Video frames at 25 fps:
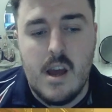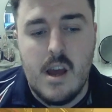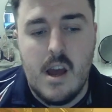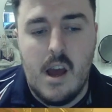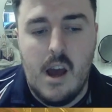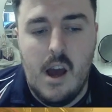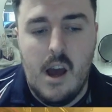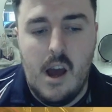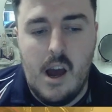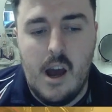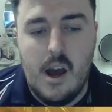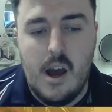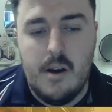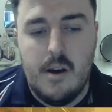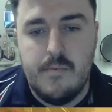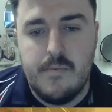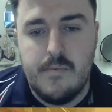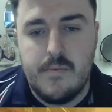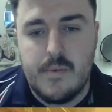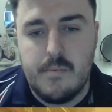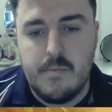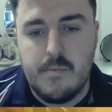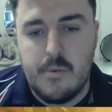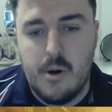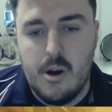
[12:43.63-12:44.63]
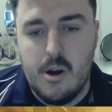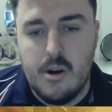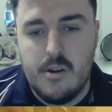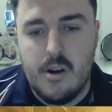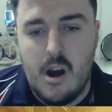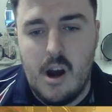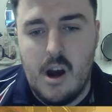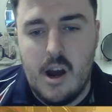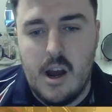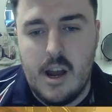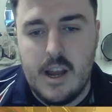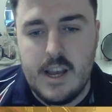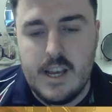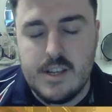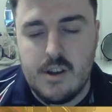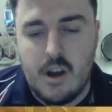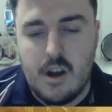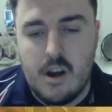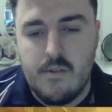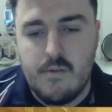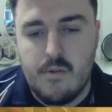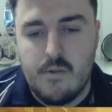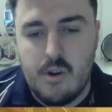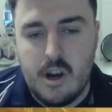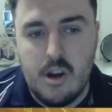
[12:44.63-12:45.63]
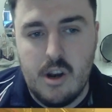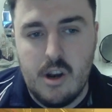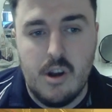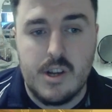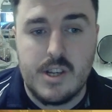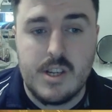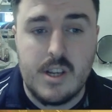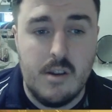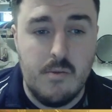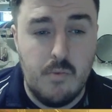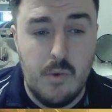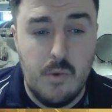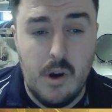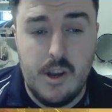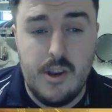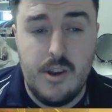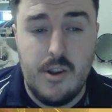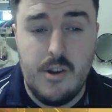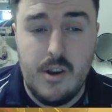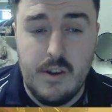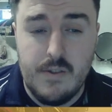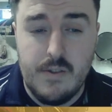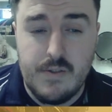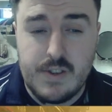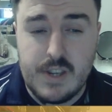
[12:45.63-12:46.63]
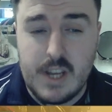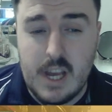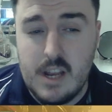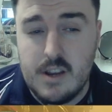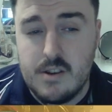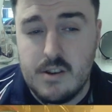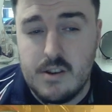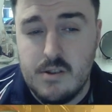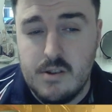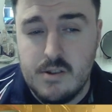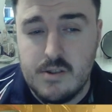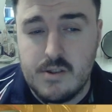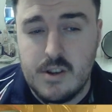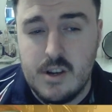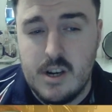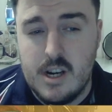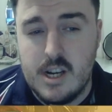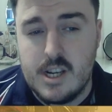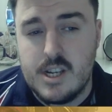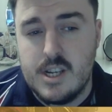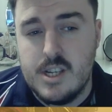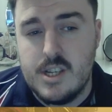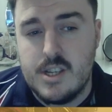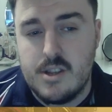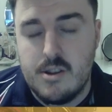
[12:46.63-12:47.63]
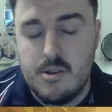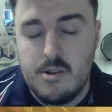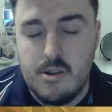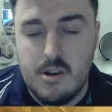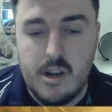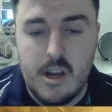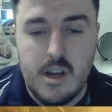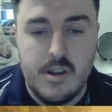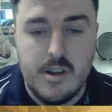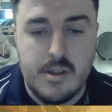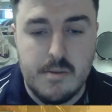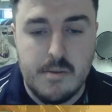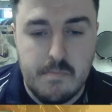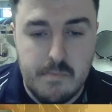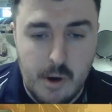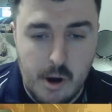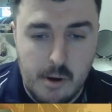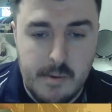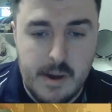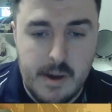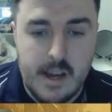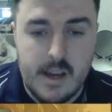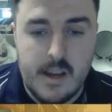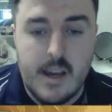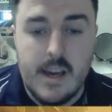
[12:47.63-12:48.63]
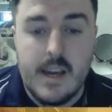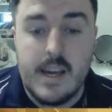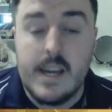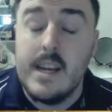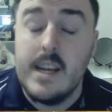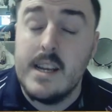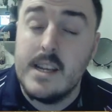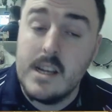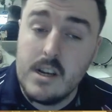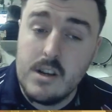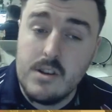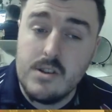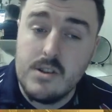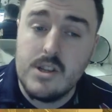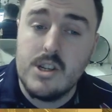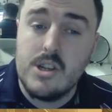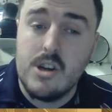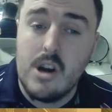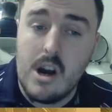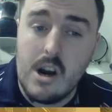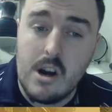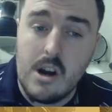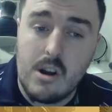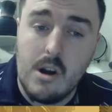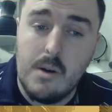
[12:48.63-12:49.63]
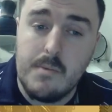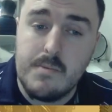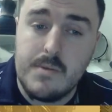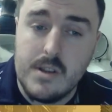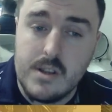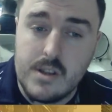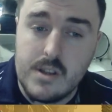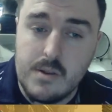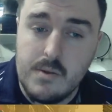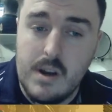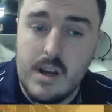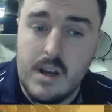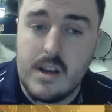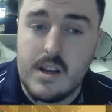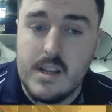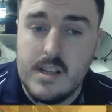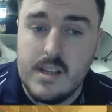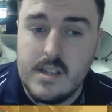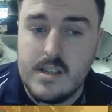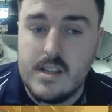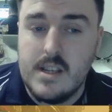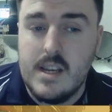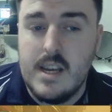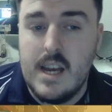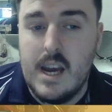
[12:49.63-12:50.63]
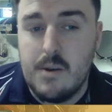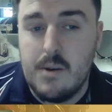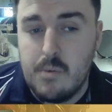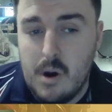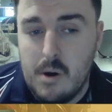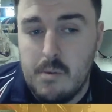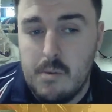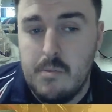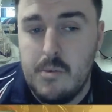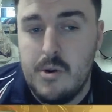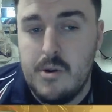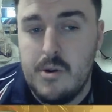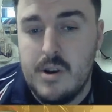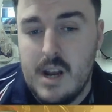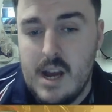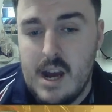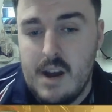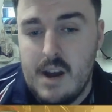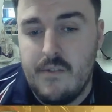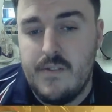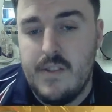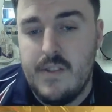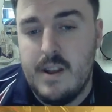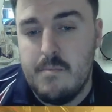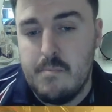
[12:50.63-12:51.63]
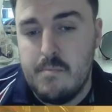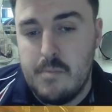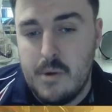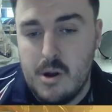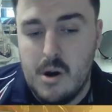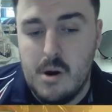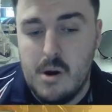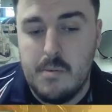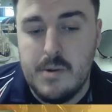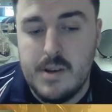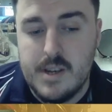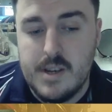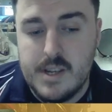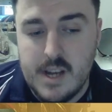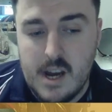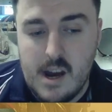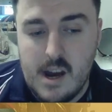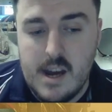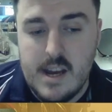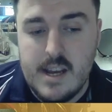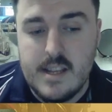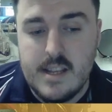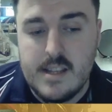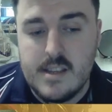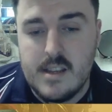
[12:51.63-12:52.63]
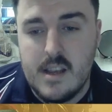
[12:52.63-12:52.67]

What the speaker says: But he's either already lost 1 unit of Skeleton Horse Archers to loads of bombing. He did lose a gyrocopter to it because he had 1 wound left, then blew up and died.